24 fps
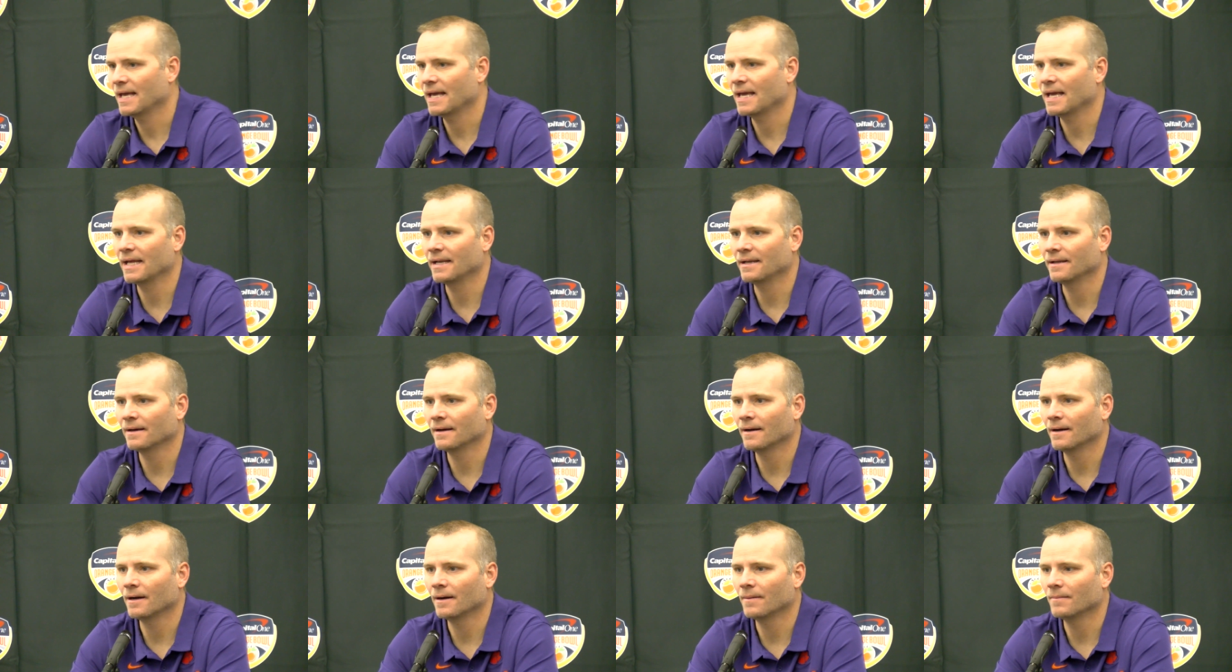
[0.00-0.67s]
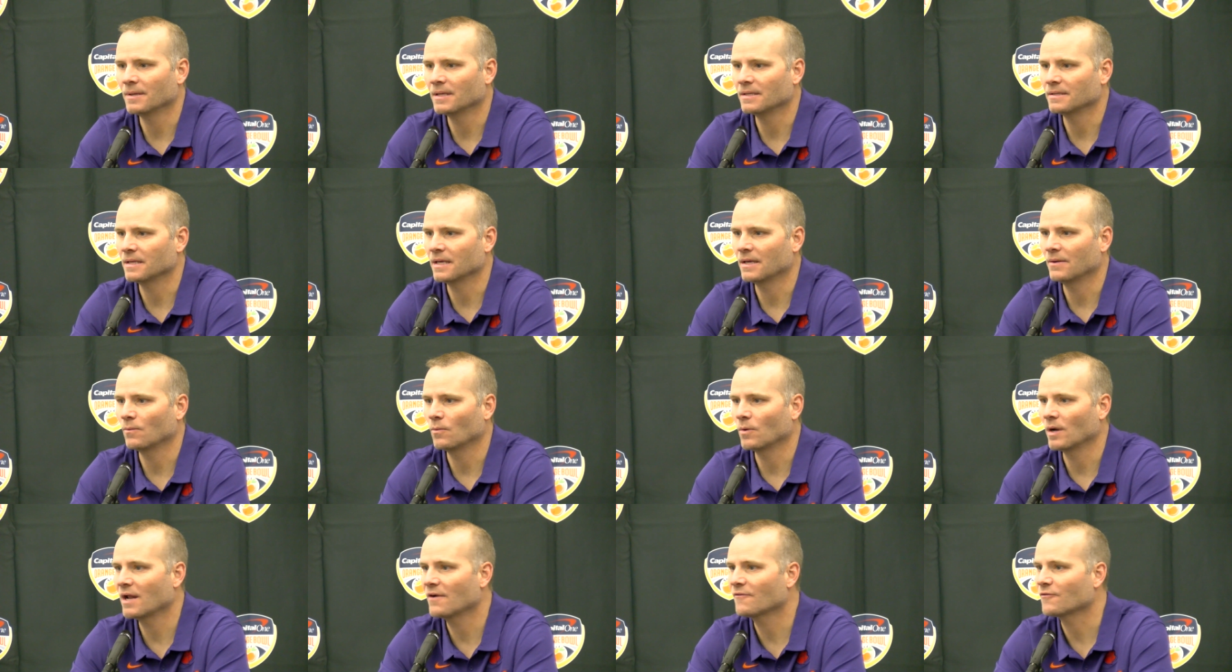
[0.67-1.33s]

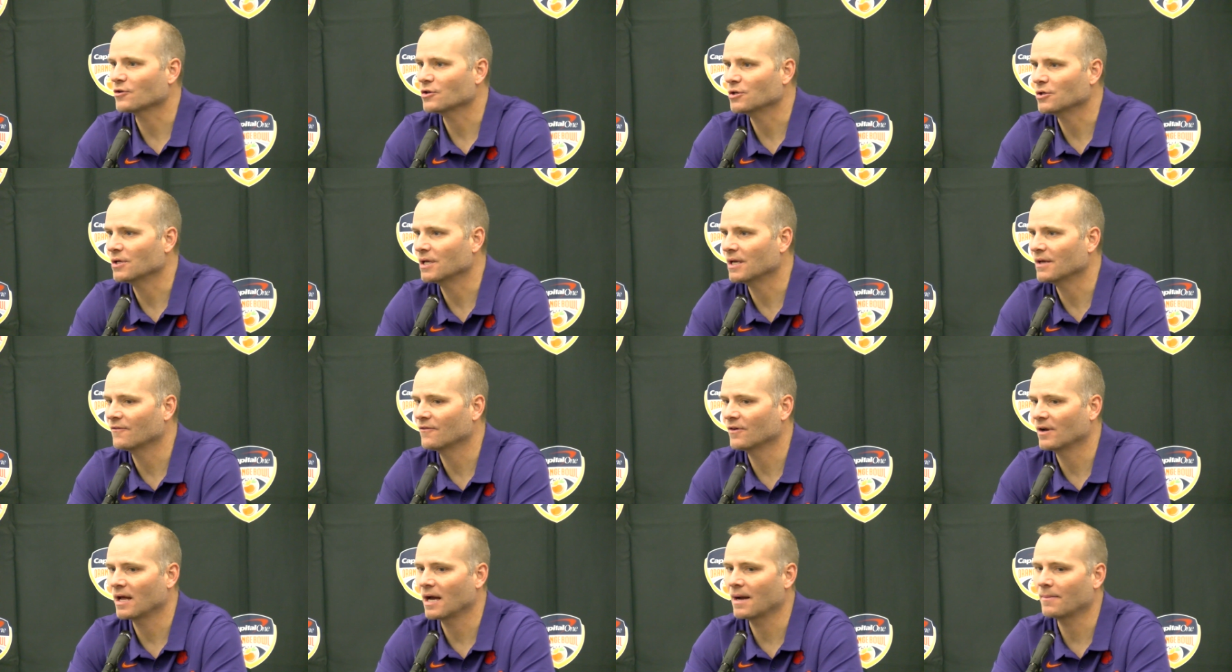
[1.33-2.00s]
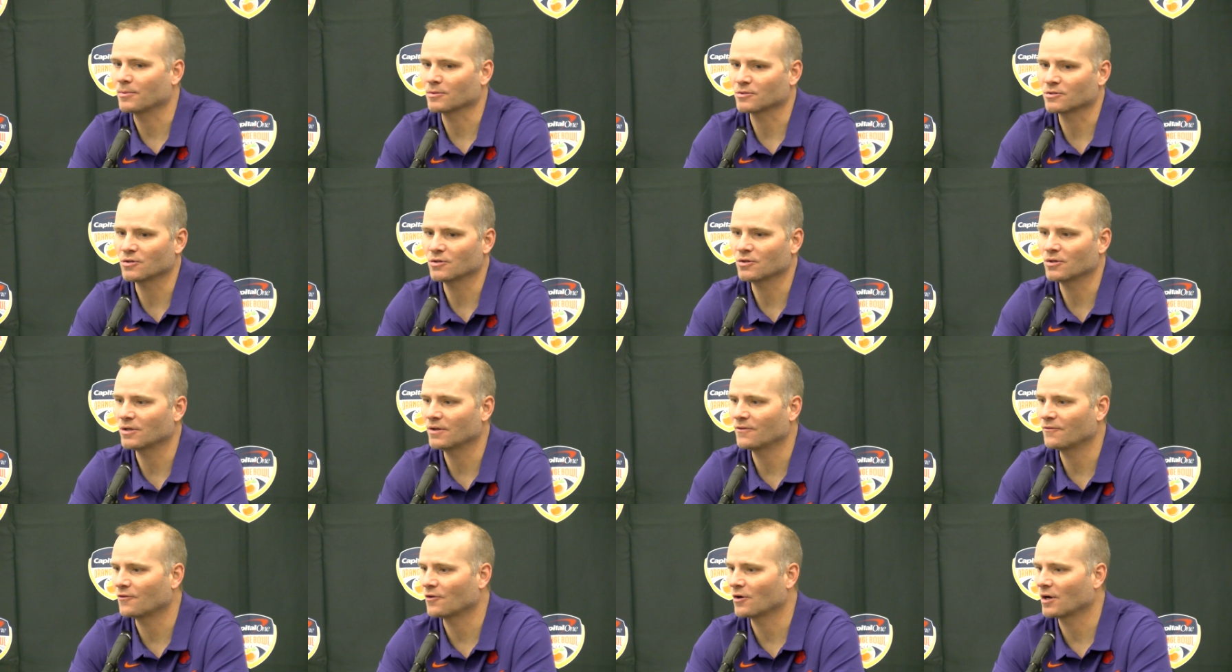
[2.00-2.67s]
And whenever you give an
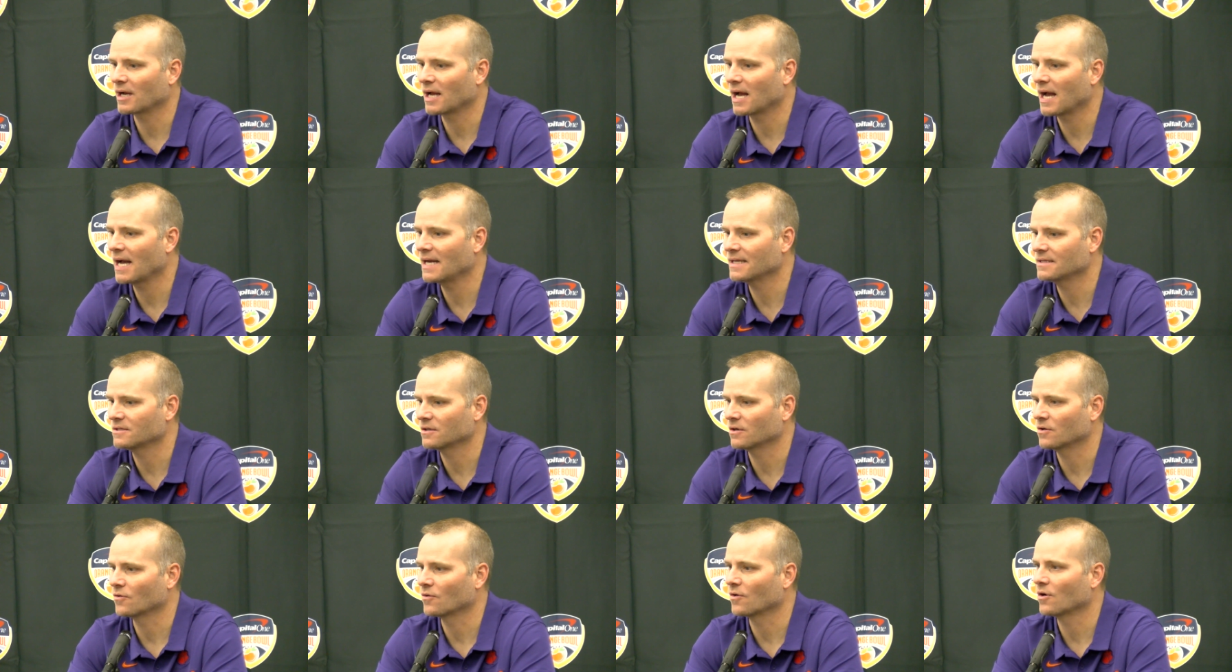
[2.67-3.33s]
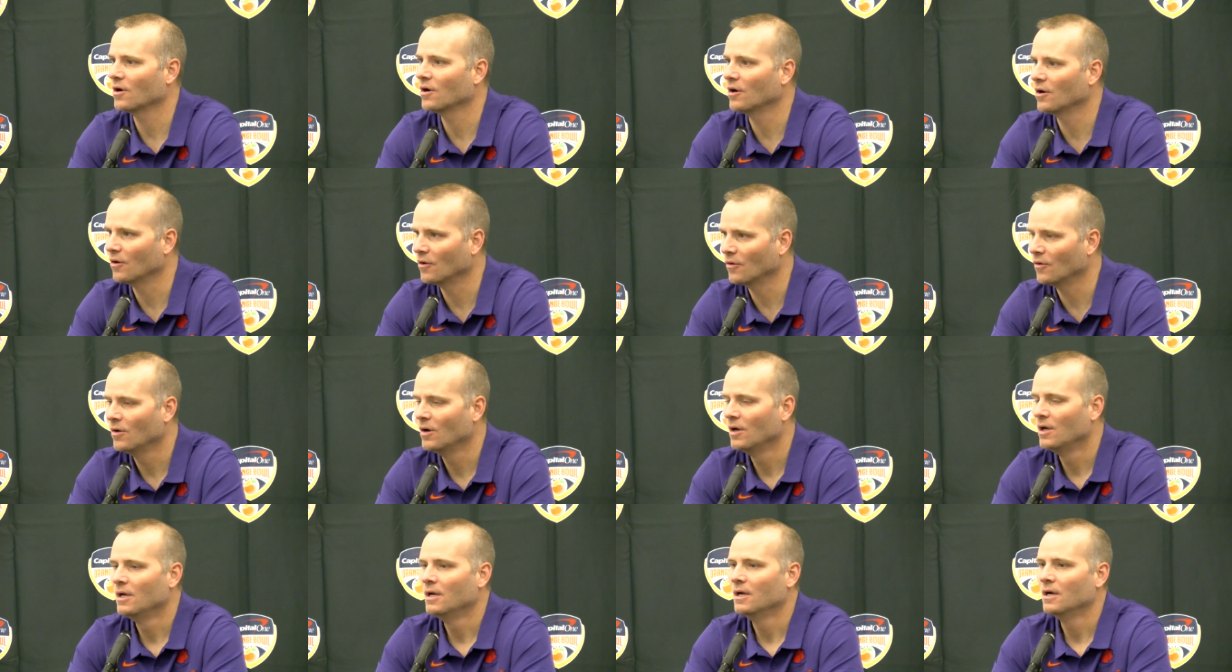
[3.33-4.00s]
opportunity for a guy to grow
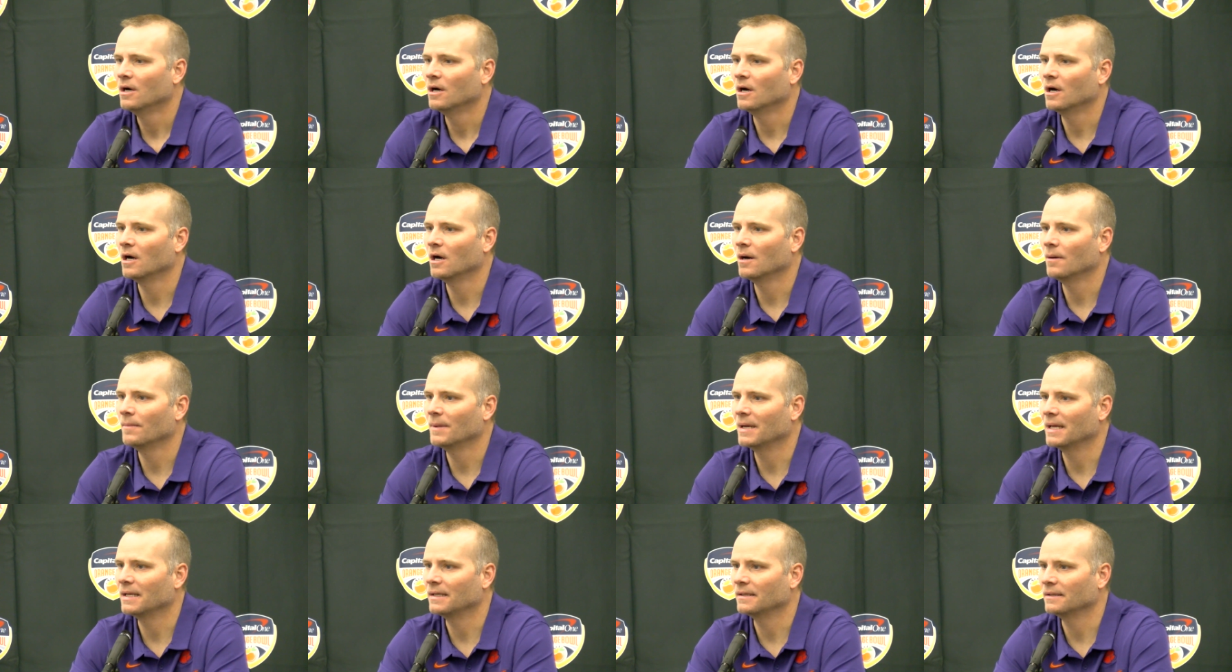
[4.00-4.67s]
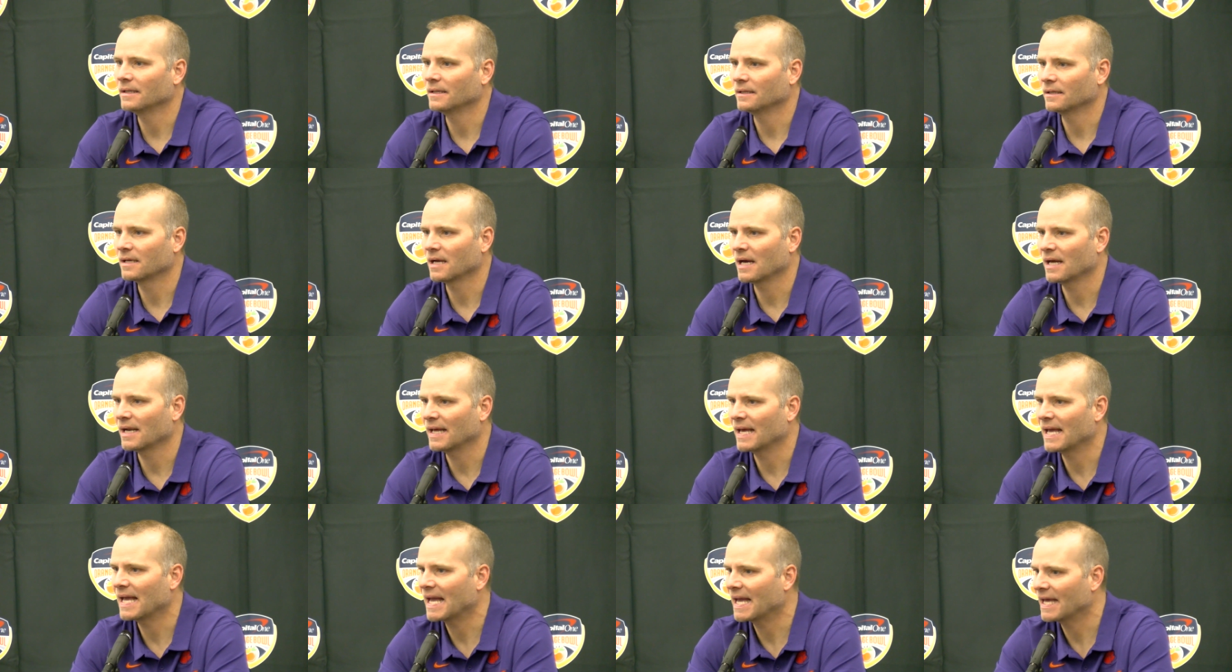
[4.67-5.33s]
and
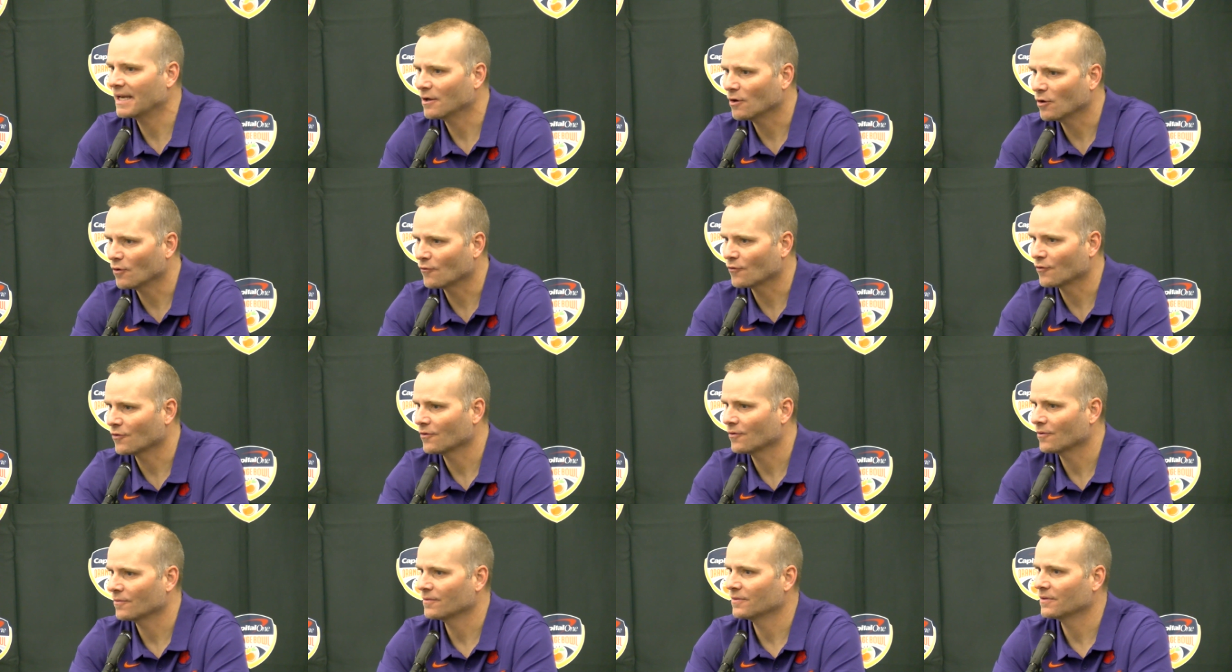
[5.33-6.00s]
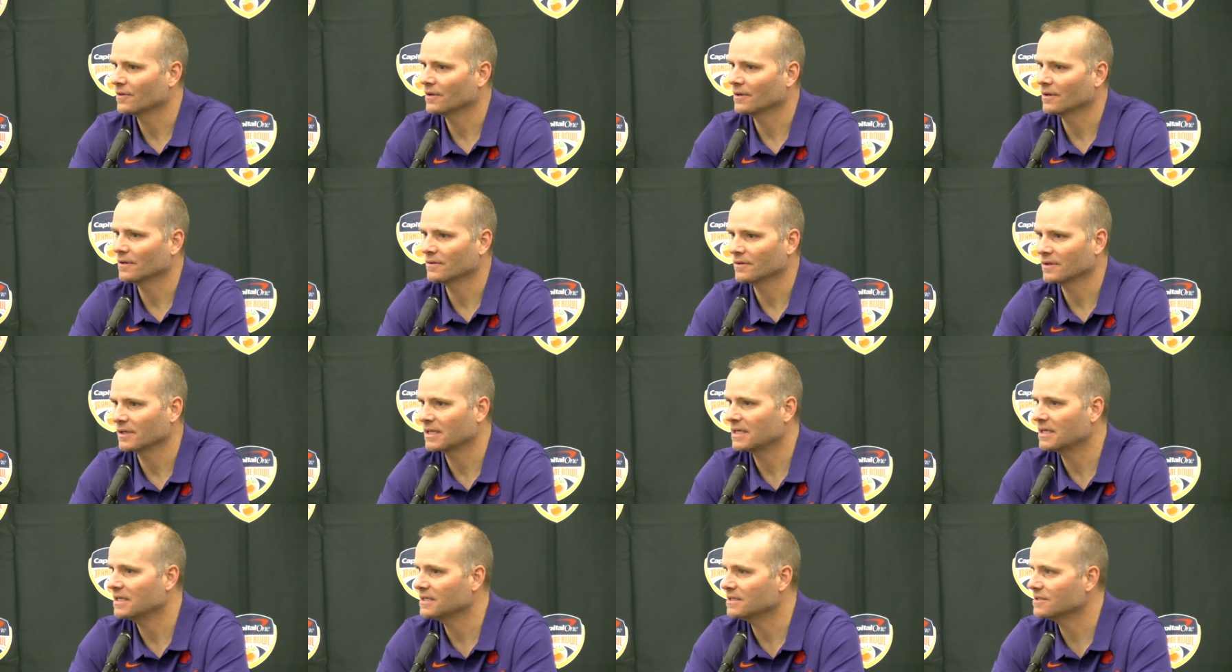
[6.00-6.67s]
kind of hand over
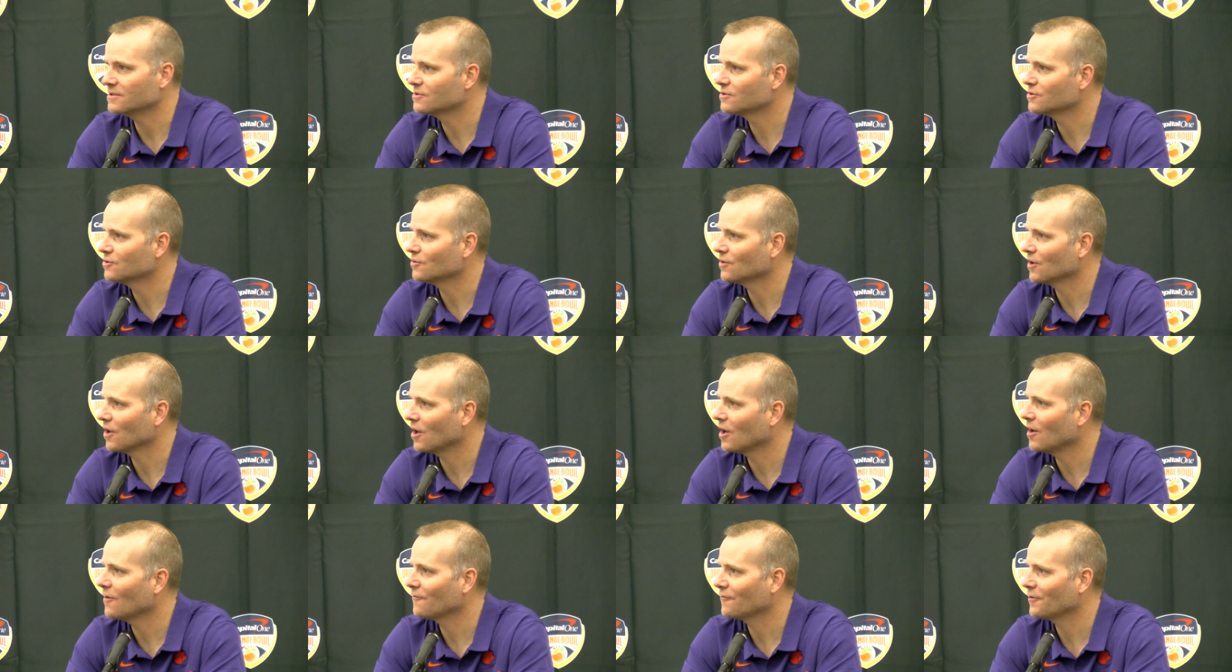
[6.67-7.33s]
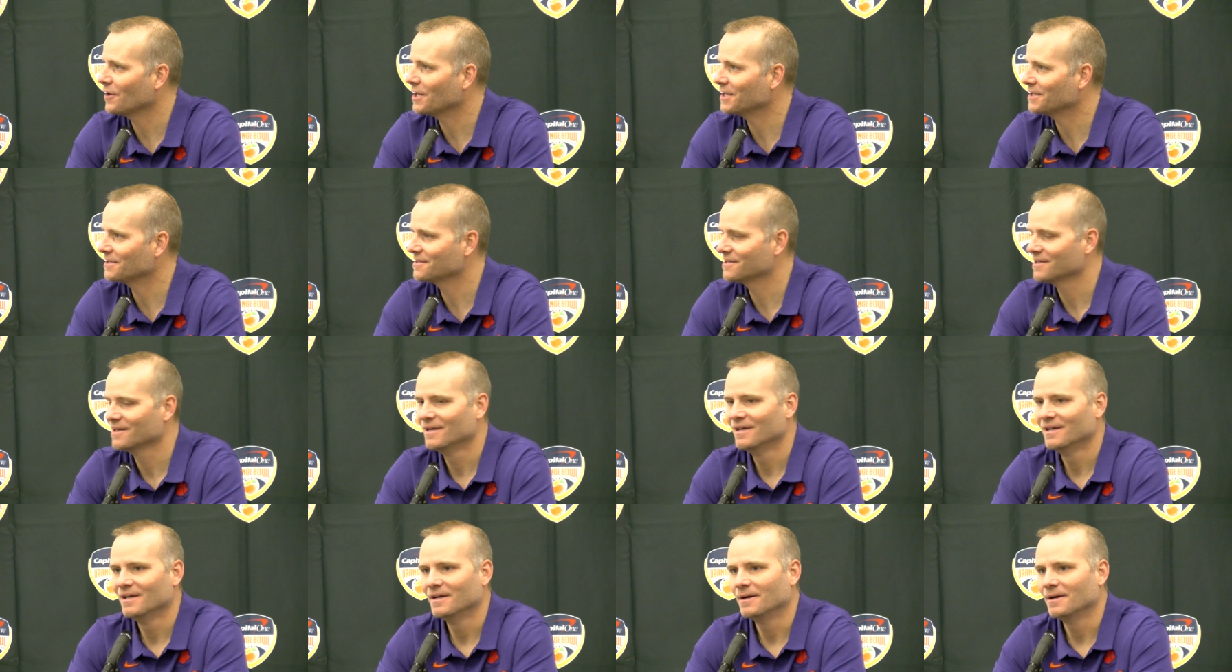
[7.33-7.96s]
the keys to the offense,